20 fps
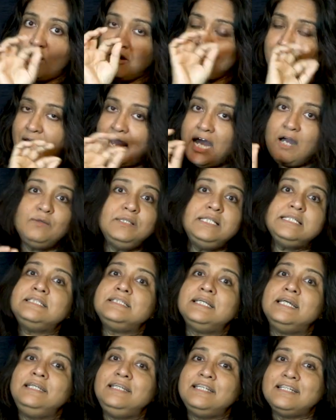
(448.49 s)
of how this
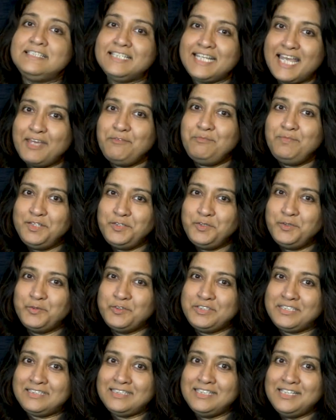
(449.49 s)
sentence can be
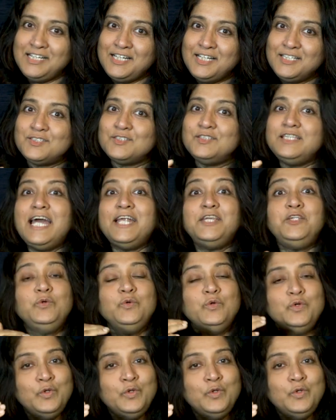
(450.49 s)
used, so that